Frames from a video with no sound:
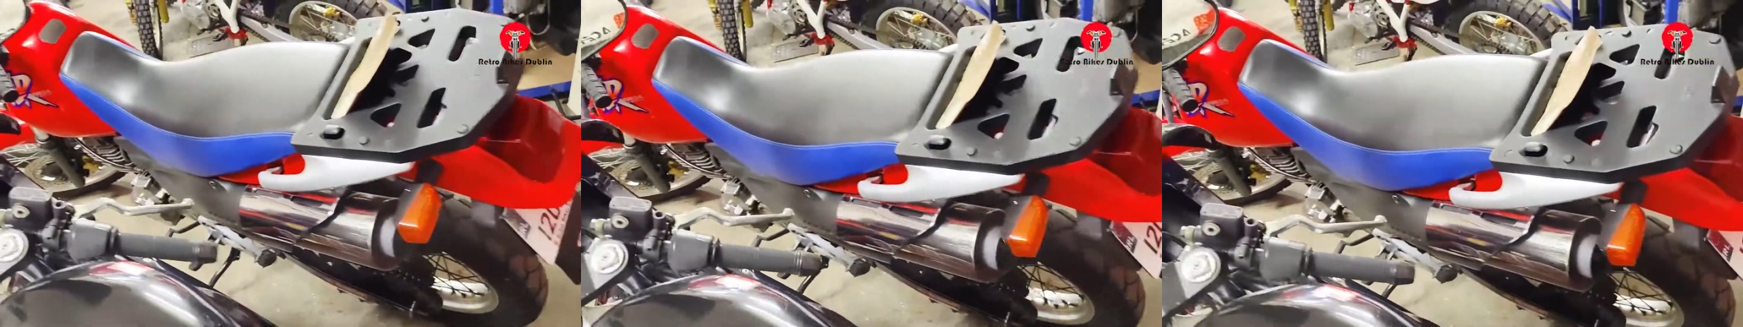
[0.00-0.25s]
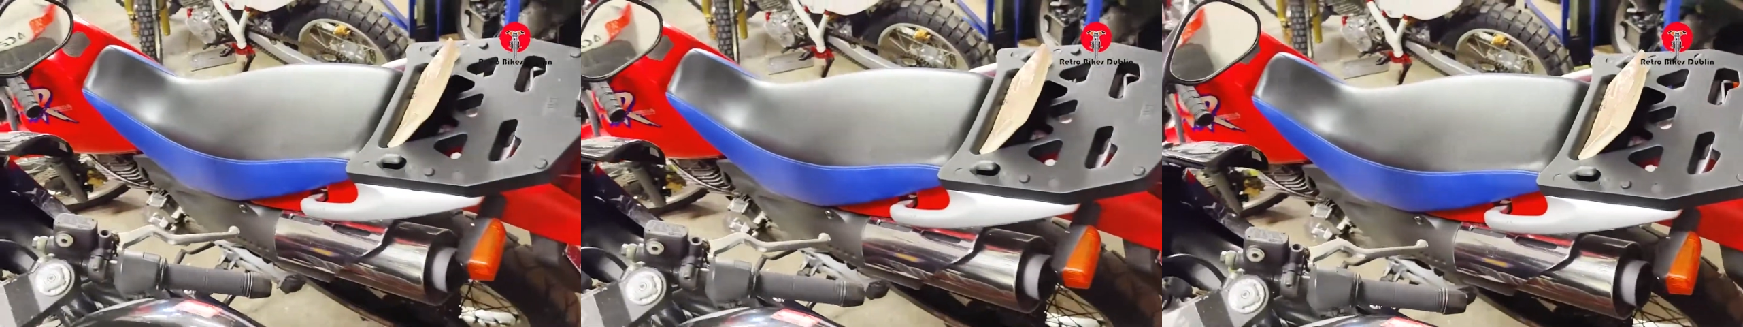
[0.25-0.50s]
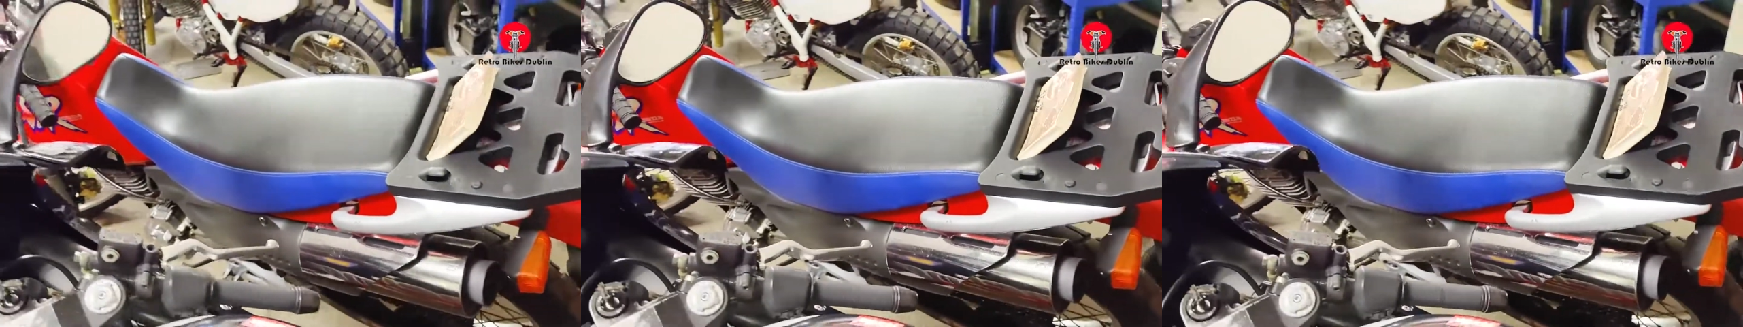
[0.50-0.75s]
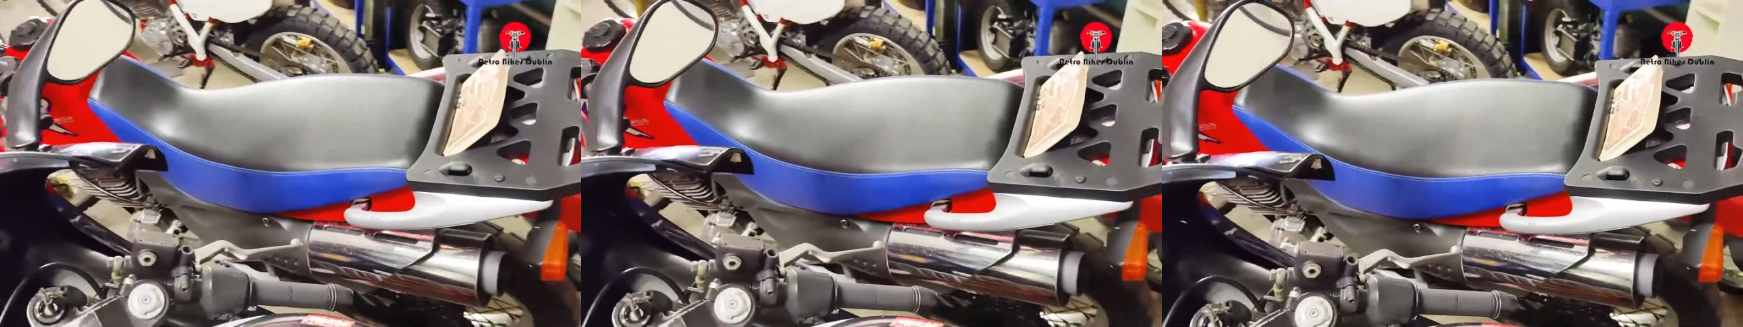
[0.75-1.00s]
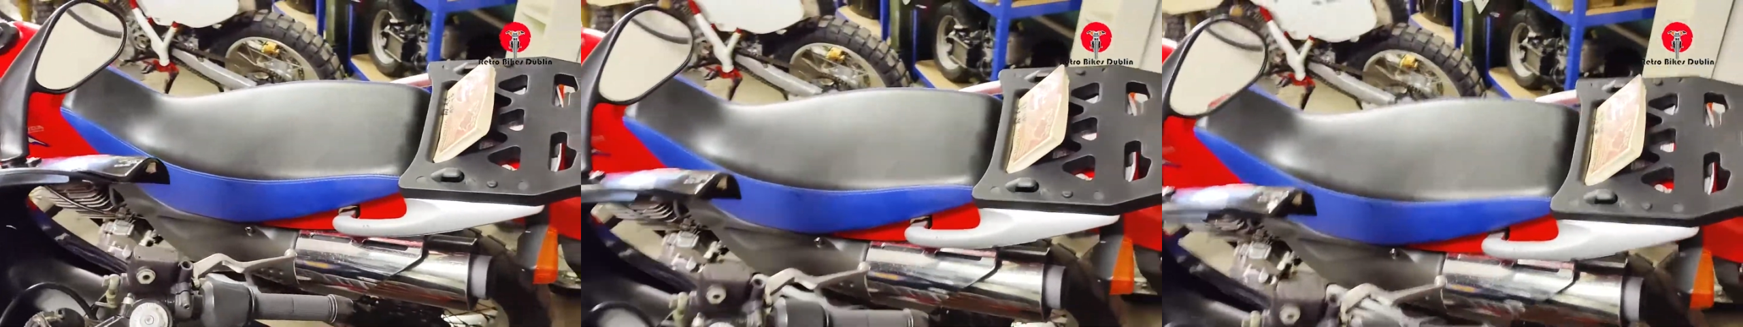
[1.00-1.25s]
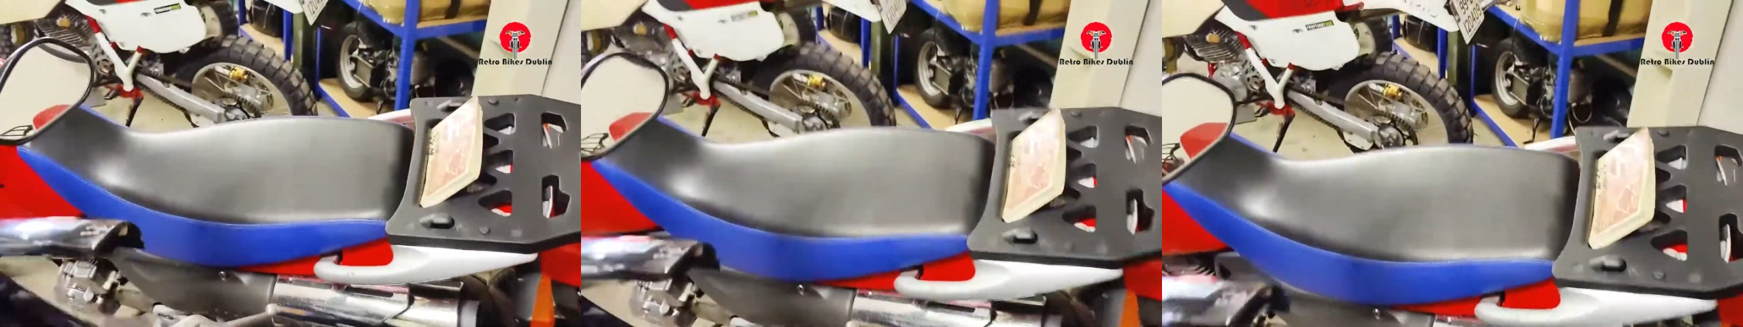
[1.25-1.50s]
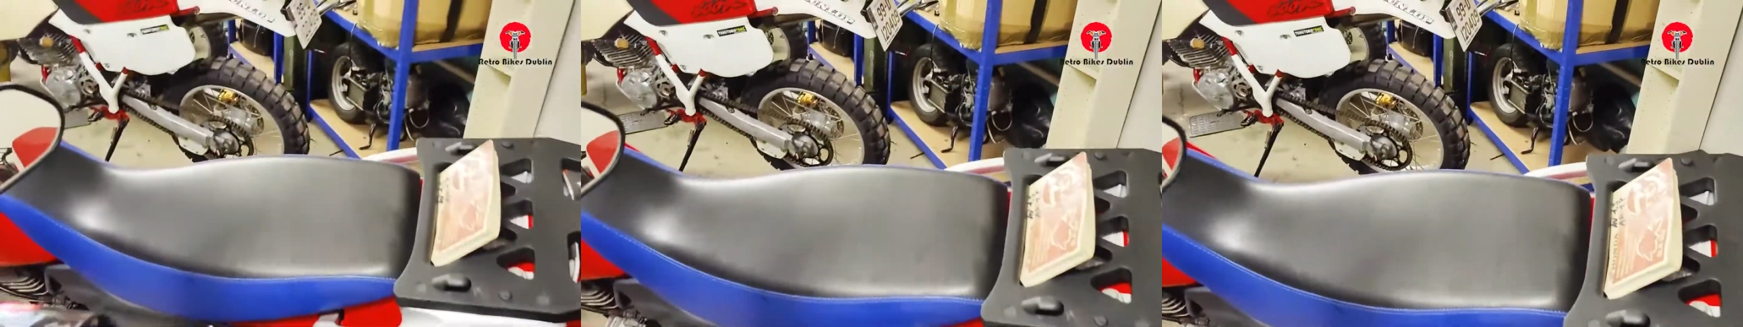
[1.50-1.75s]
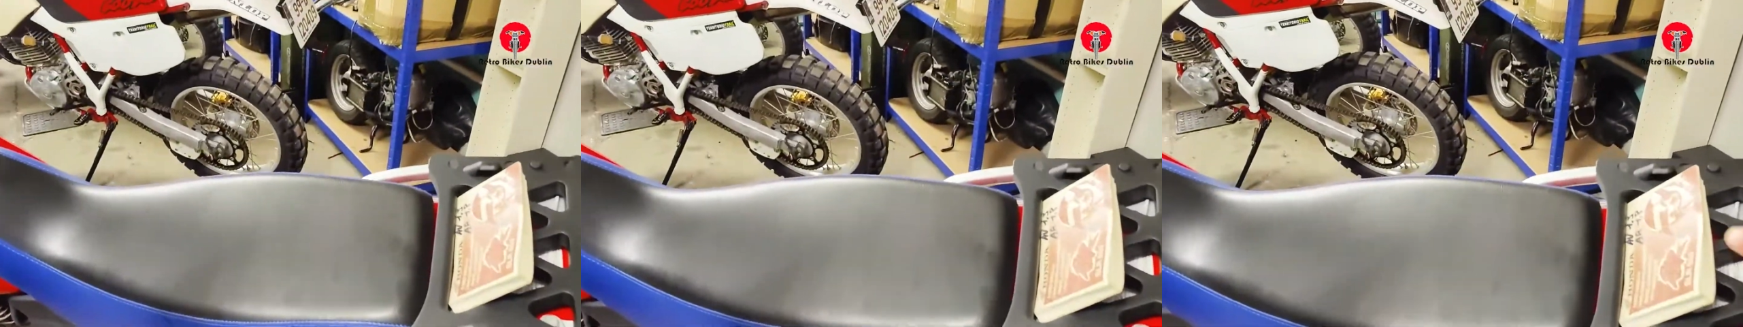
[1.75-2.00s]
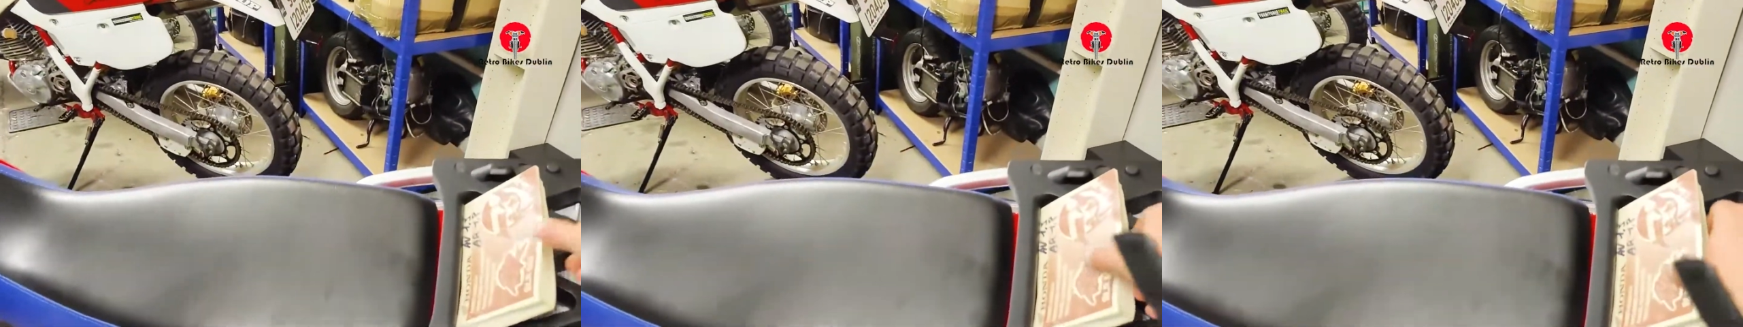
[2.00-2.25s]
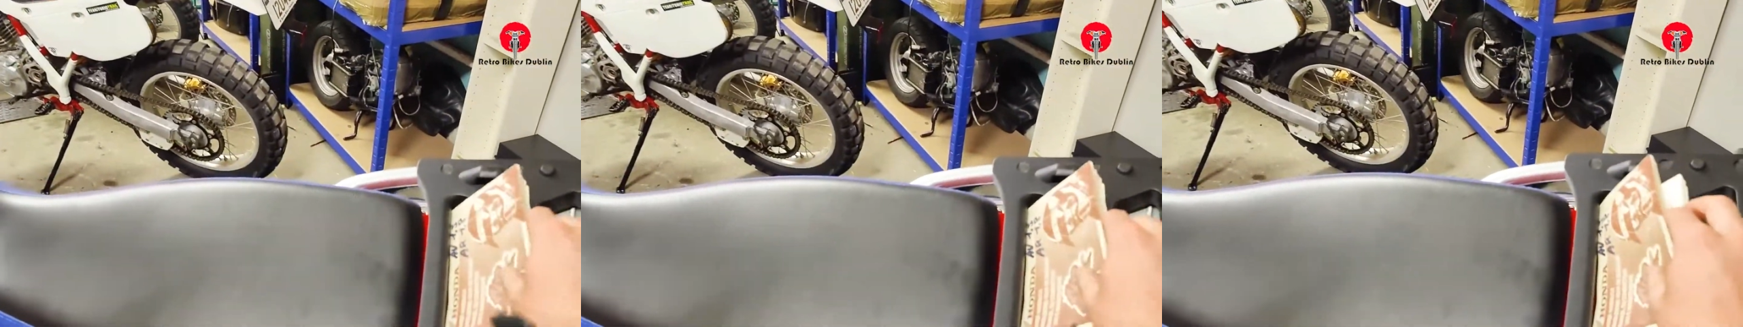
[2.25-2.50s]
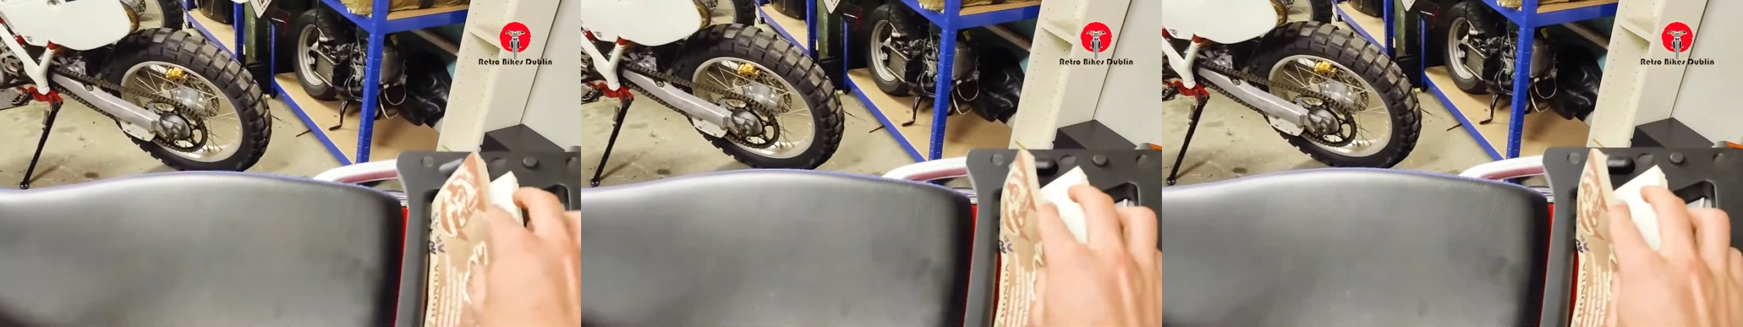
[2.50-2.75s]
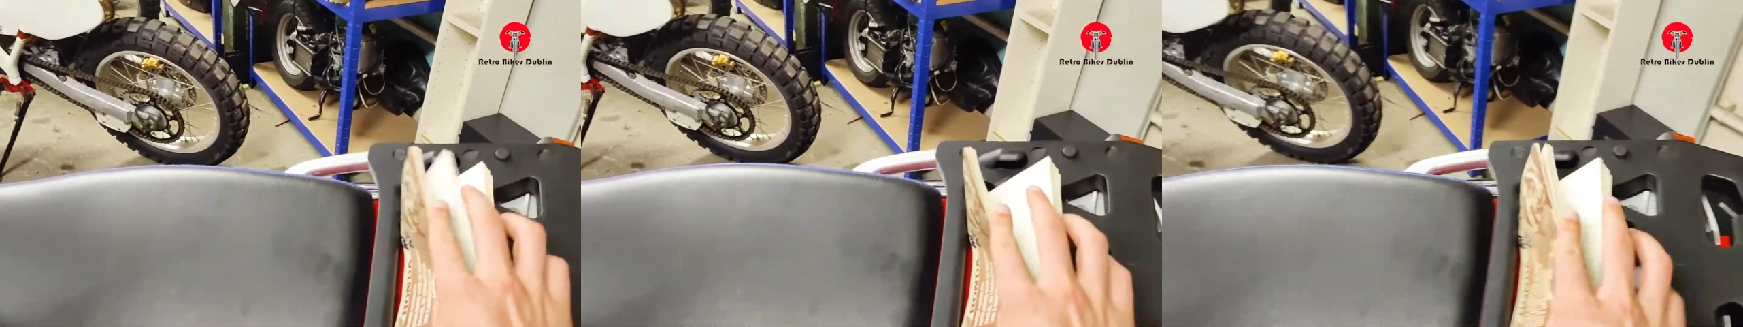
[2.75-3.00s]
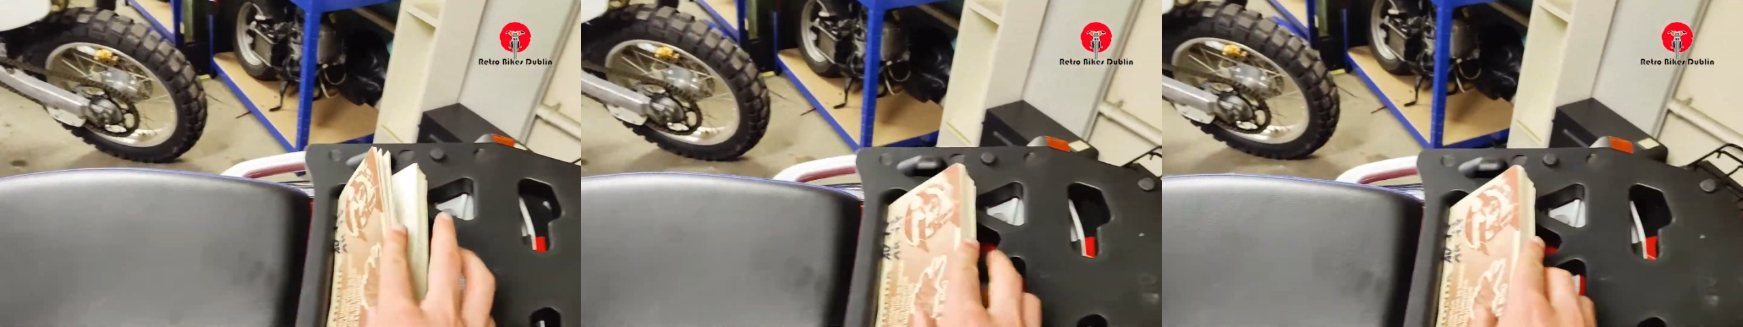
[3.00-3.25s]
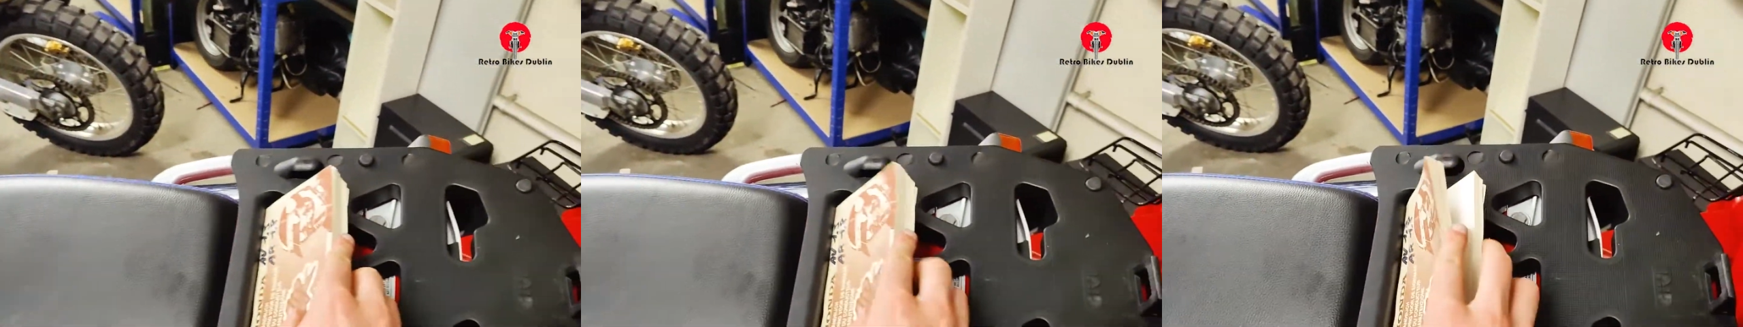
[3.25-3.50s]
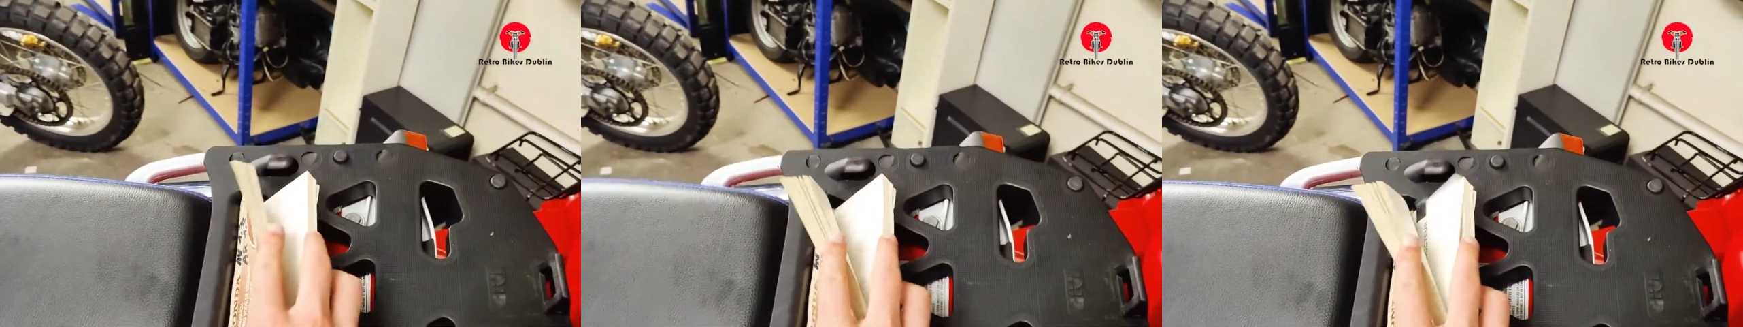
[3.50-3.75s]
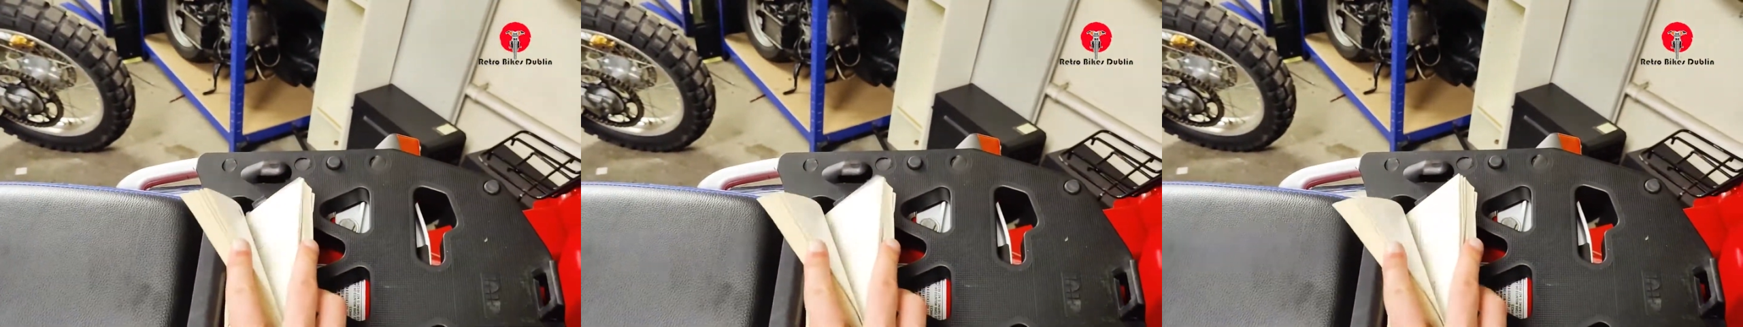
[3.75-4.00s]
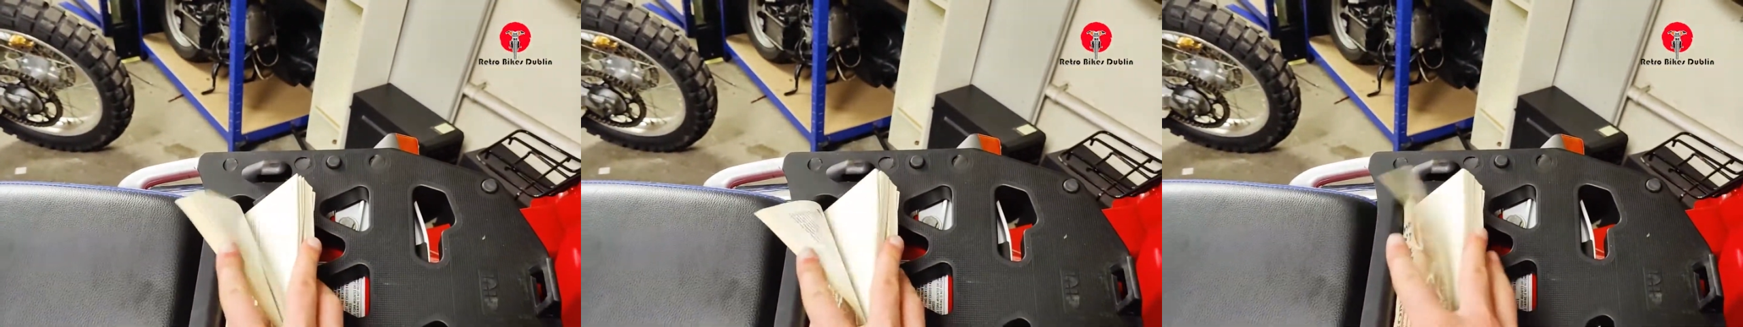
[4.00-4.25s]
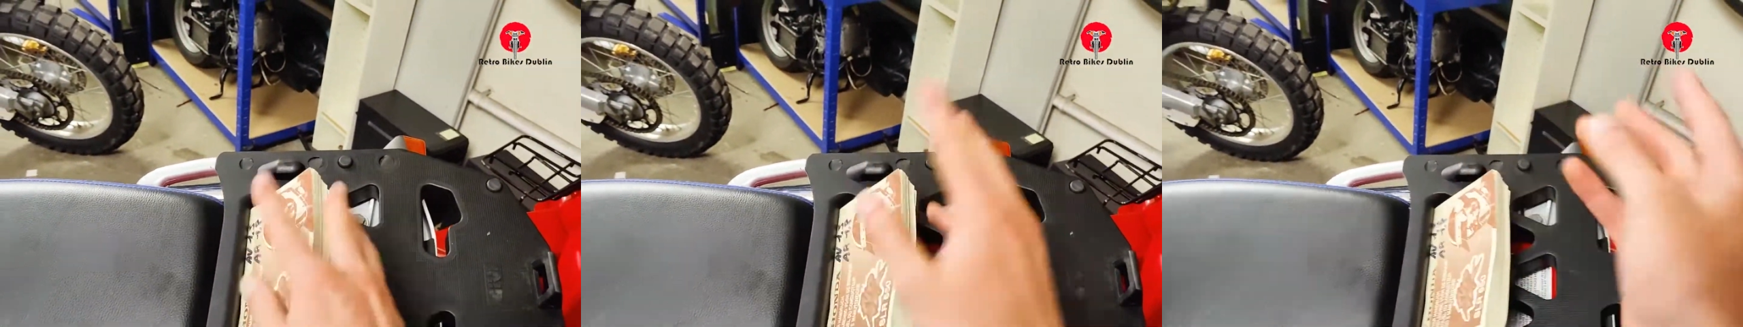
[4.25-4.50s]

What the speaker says: Nobody's mouth can be seen.